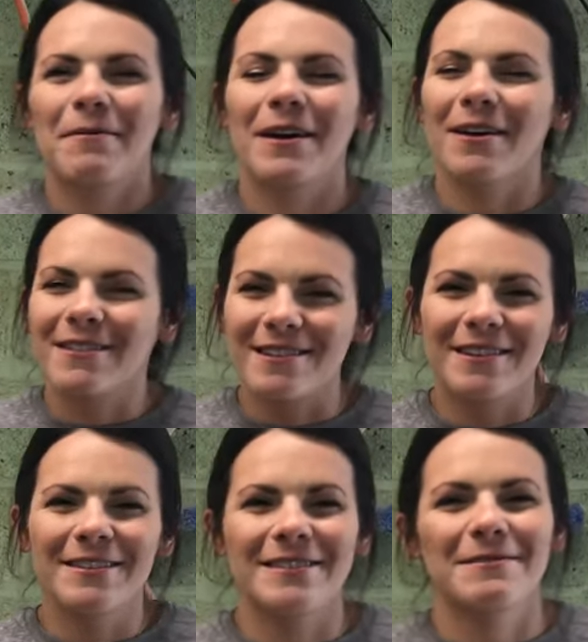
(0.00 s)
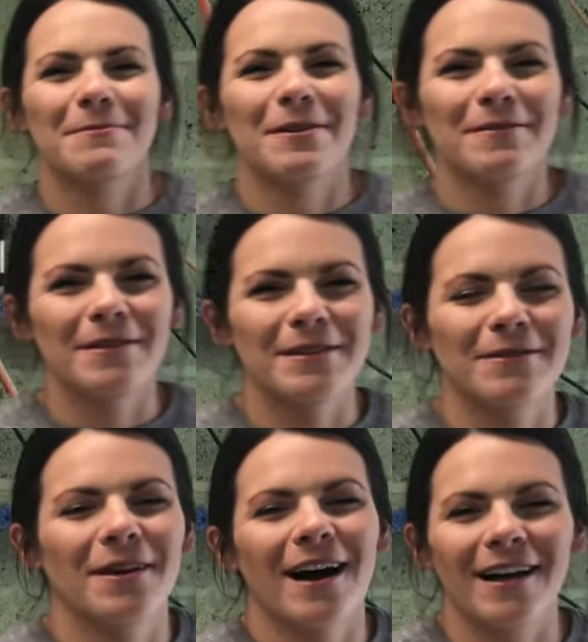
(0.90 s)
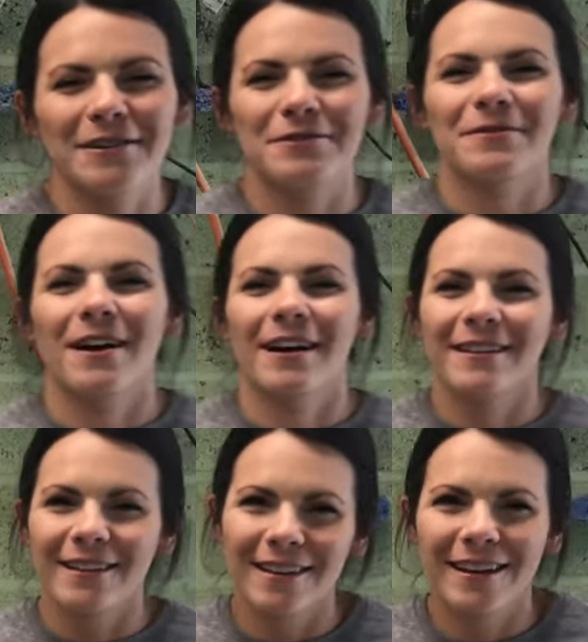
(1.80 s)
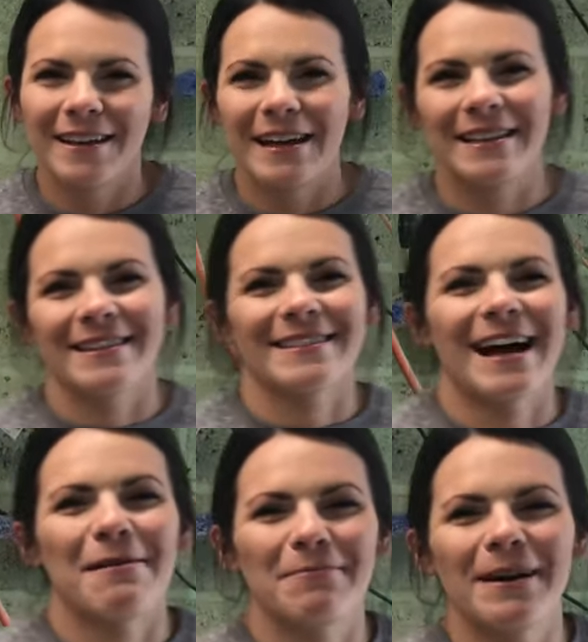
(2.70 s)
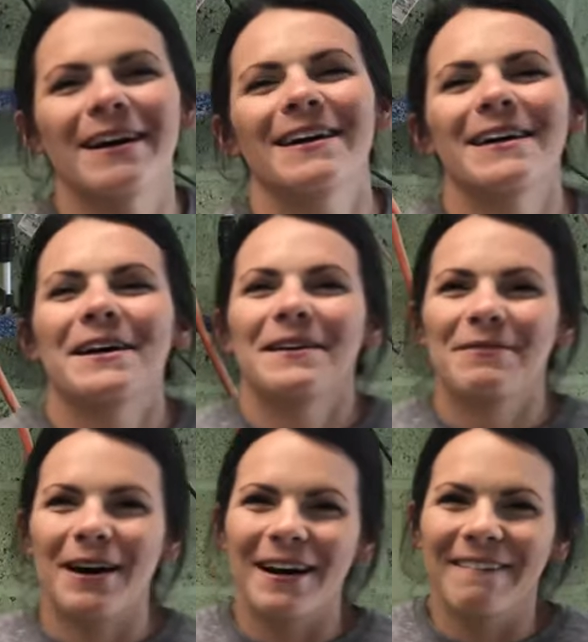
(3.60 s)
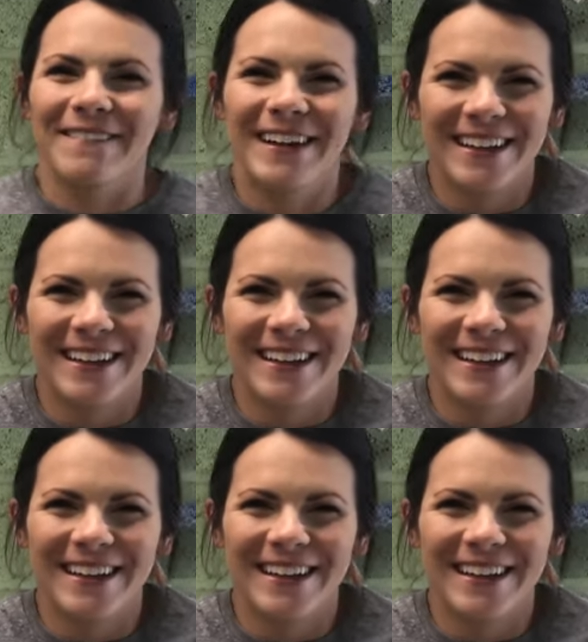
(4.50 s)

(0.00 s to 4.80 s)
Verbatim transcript: It also goes to Murphy's College Fund. It does not, but um,